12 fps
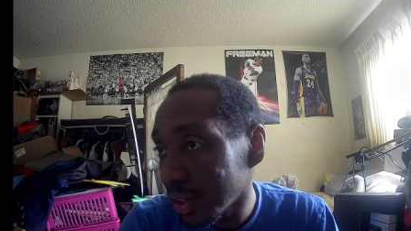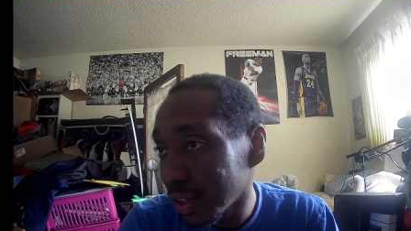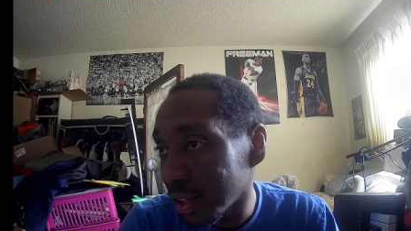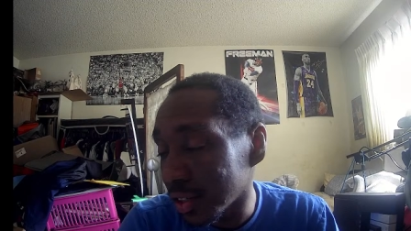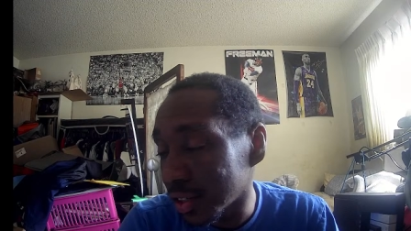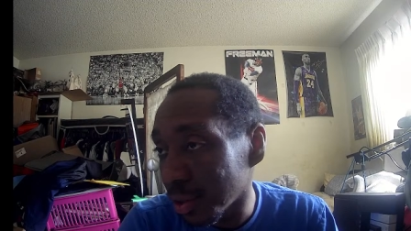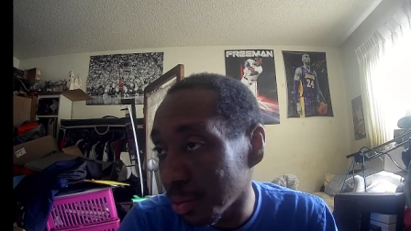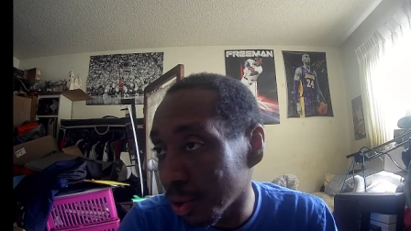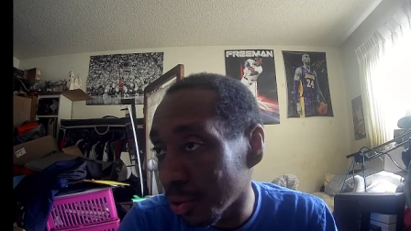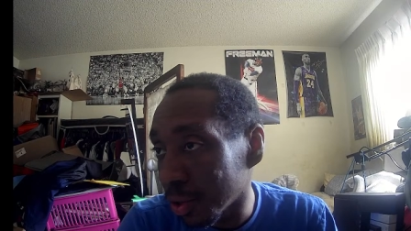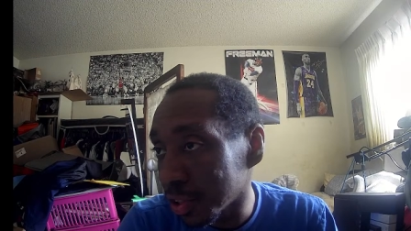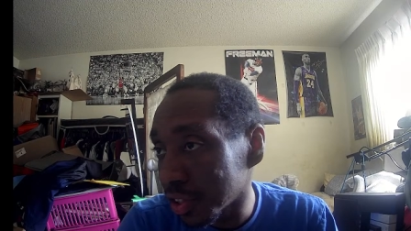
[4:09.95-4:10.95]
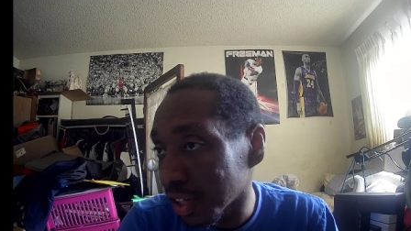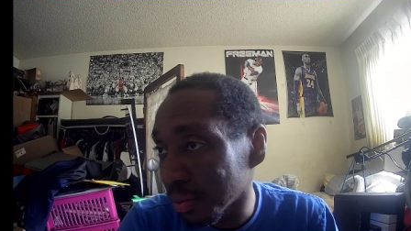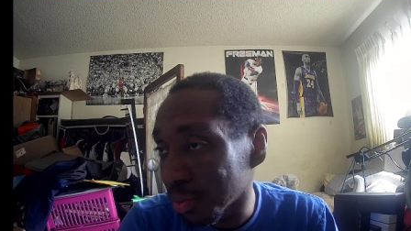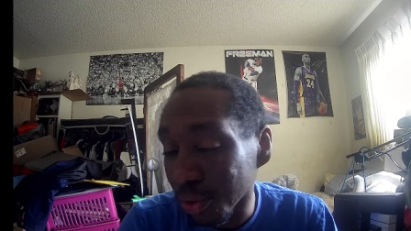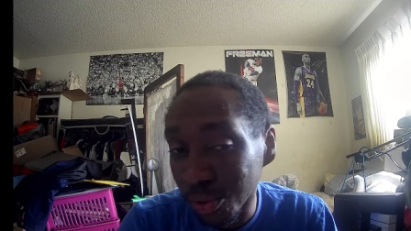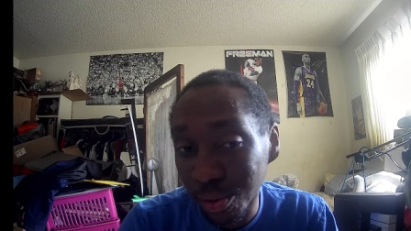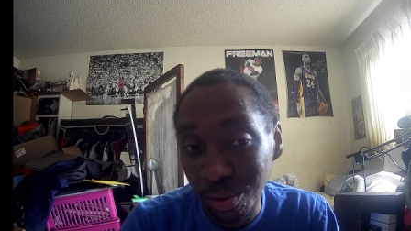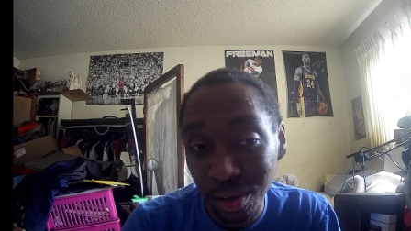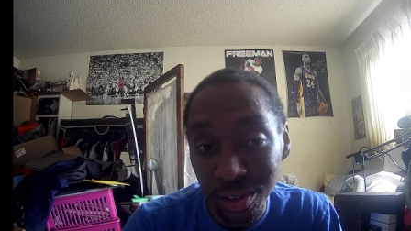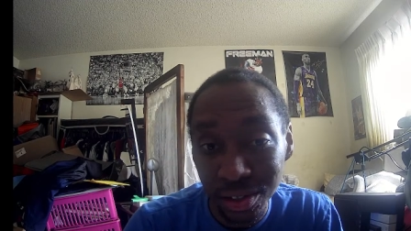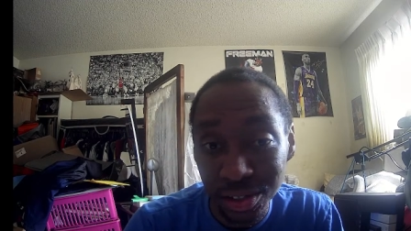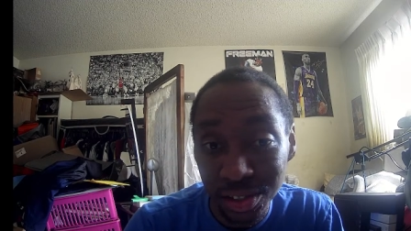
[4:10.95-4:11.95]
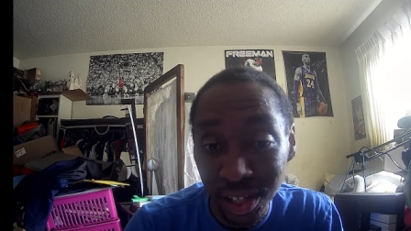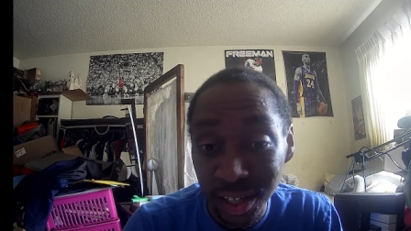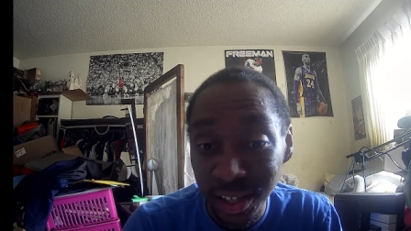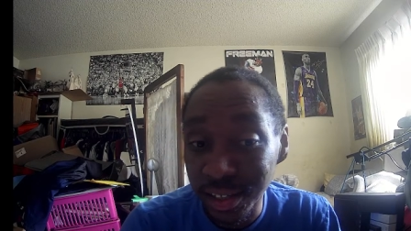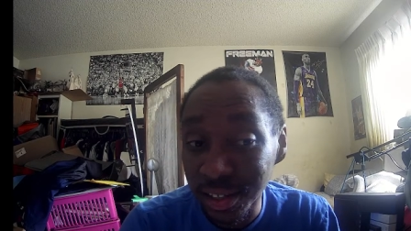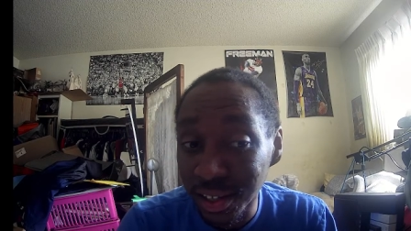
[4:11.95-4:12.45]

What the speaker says: And it's going to be a West Ham throwing on this side.